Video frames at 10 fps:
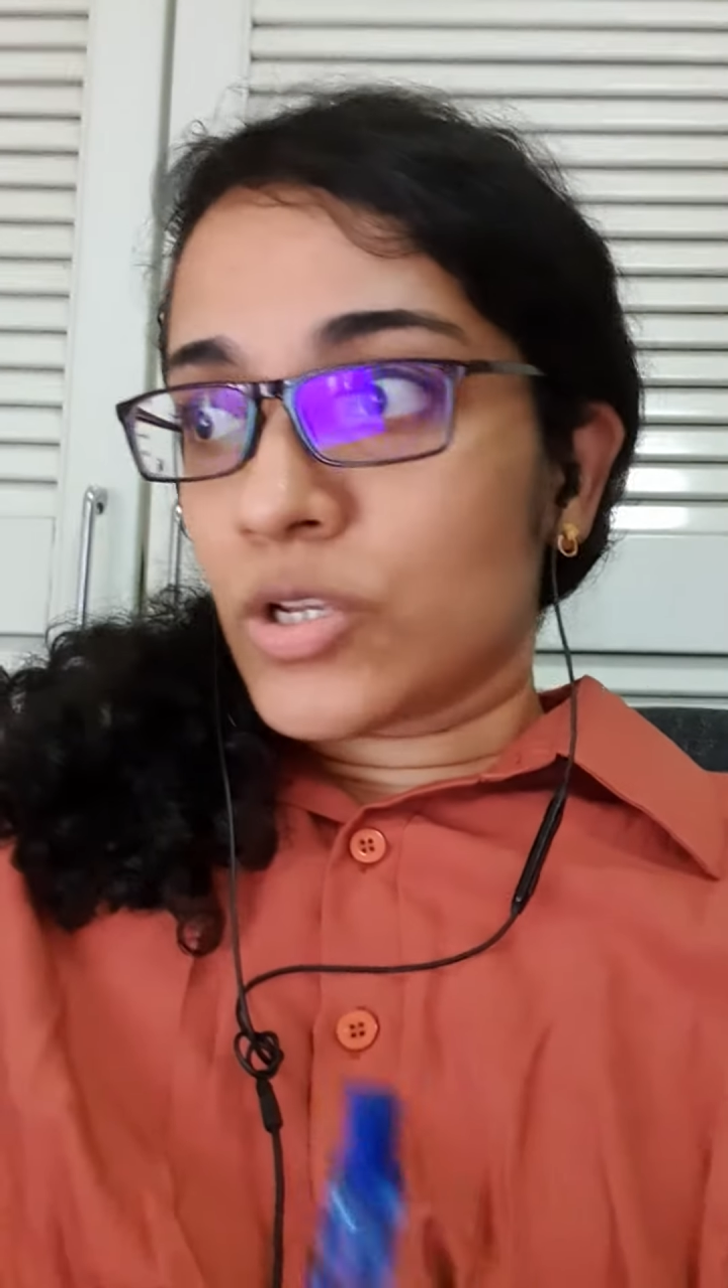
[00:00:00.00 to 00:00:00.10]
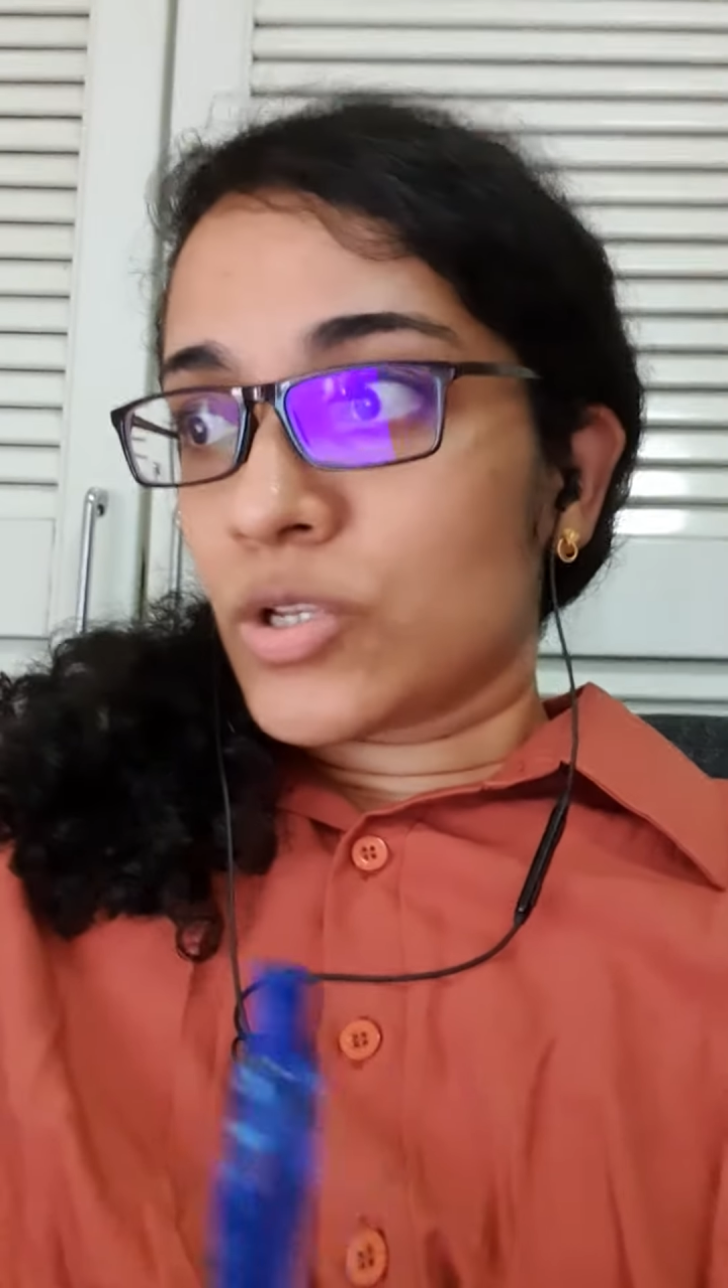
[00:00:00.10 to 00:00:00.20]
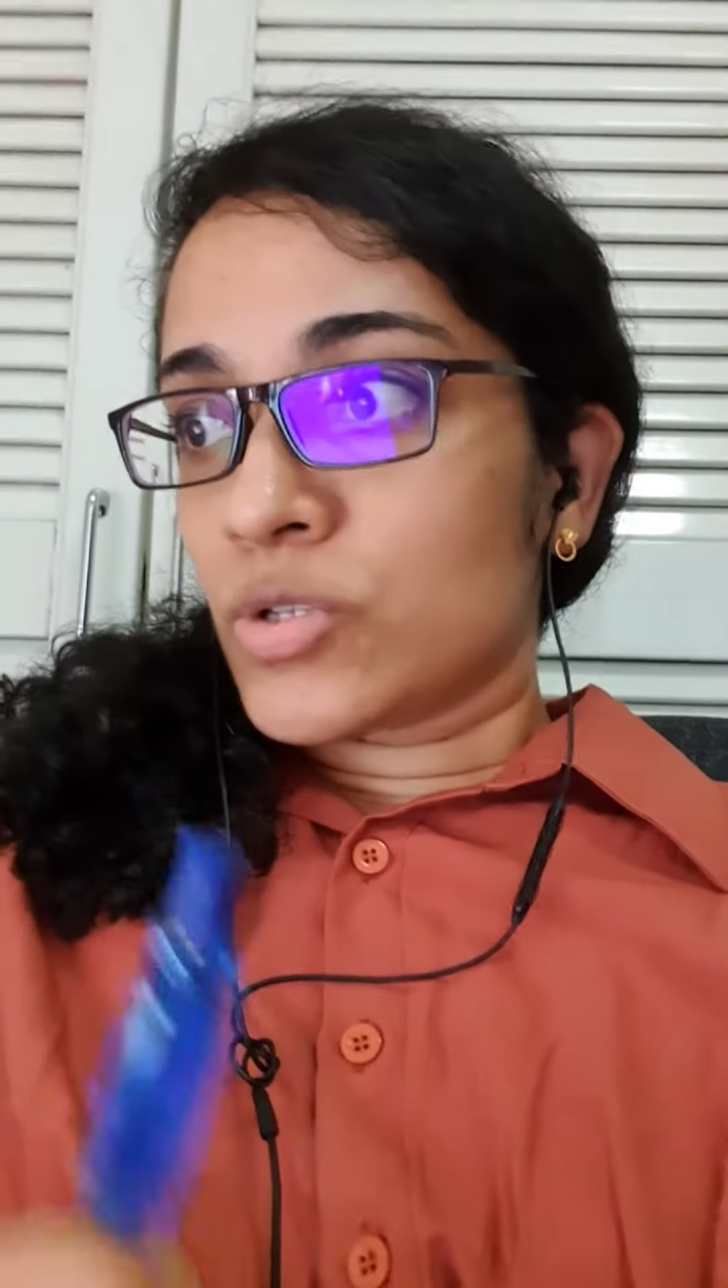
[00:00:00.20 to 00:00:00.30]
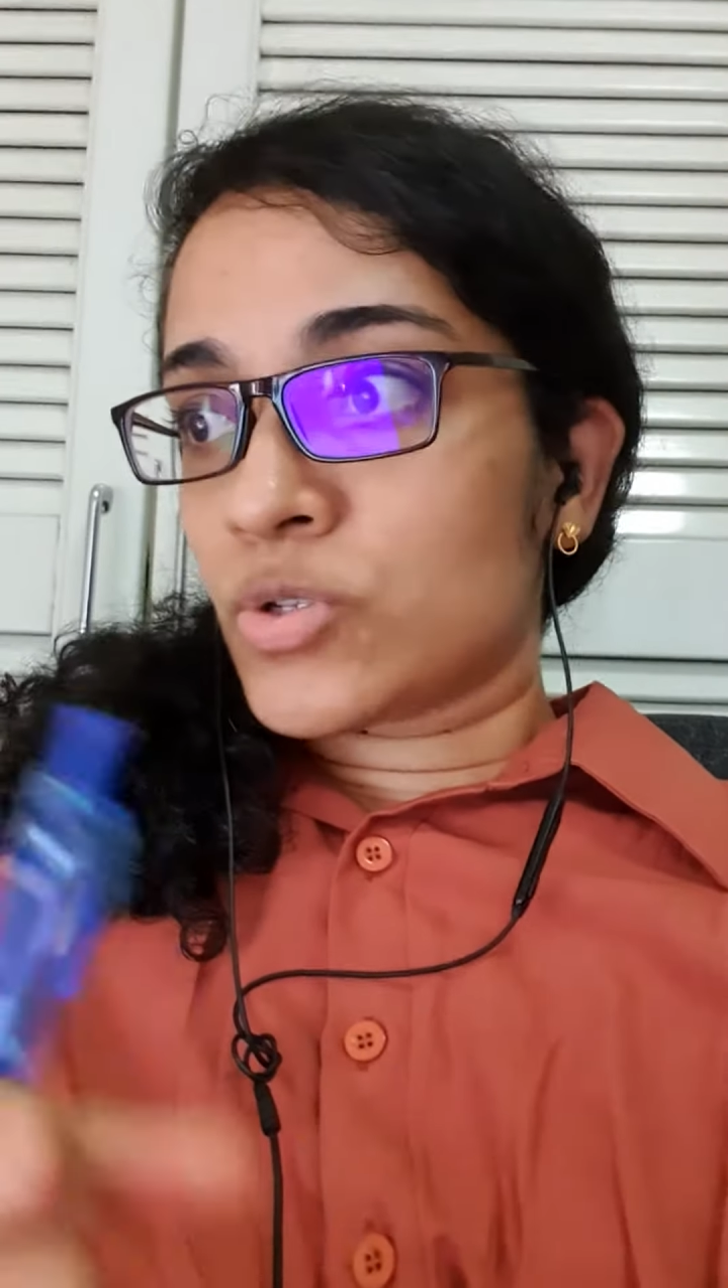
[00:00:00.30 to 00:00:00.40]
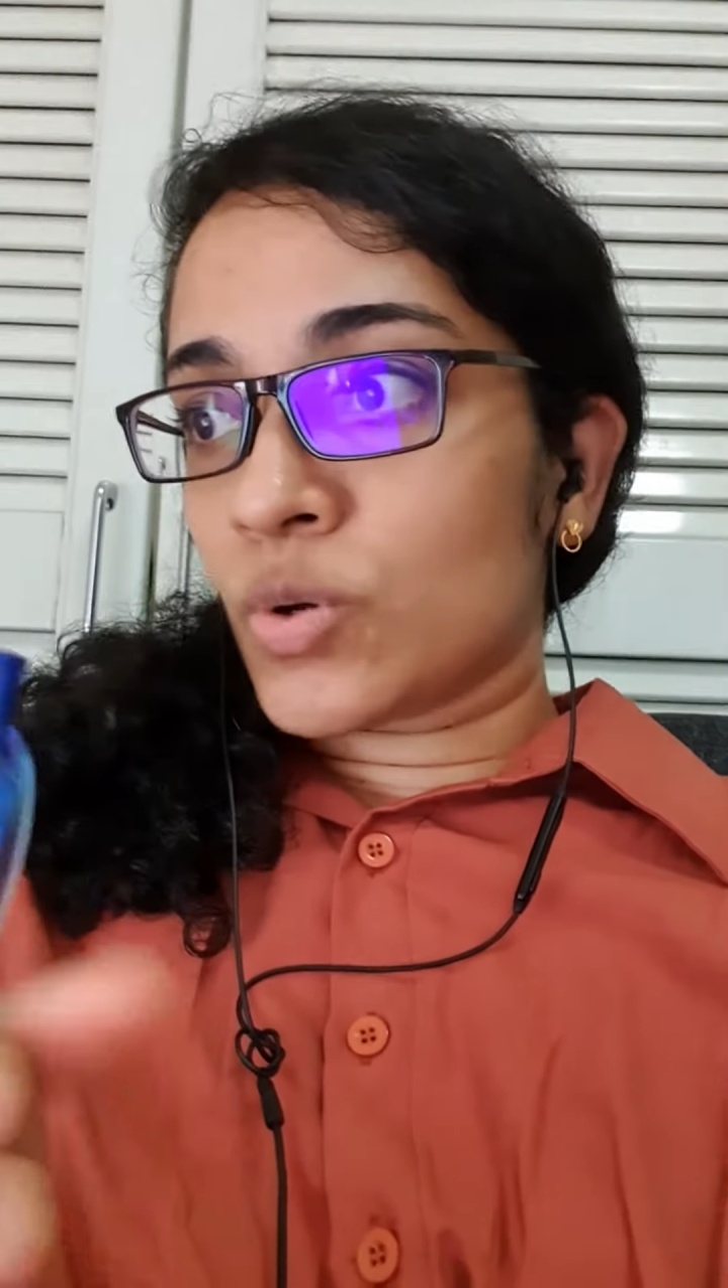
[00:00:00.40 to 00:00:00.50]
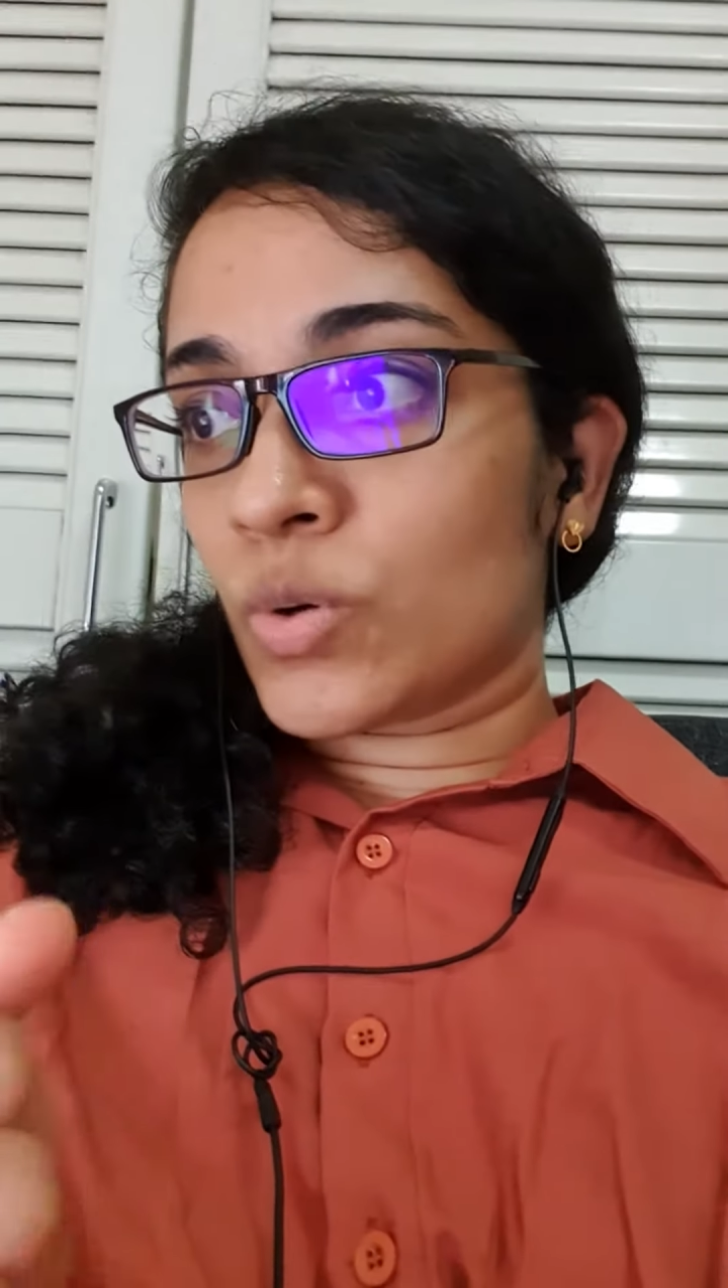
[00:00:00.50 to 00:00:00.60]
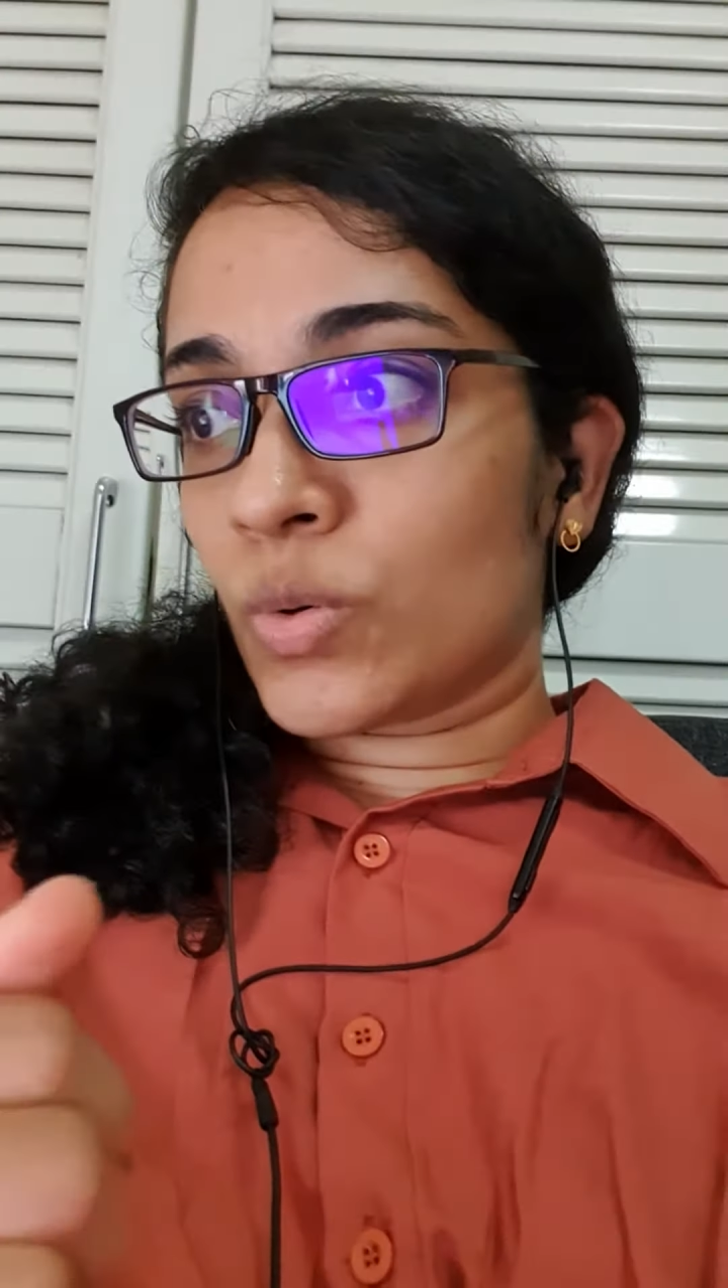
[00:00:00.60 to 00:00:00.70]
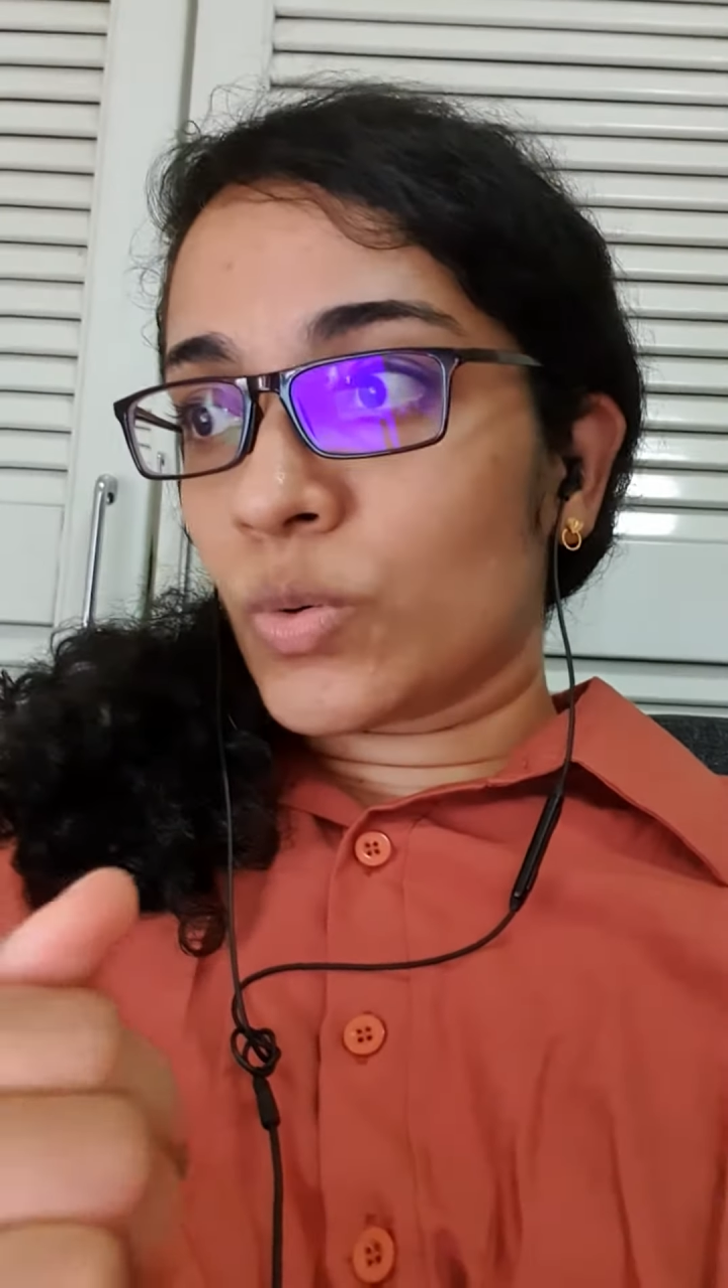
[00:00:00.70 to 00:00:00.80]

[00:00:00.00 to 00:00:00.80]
So,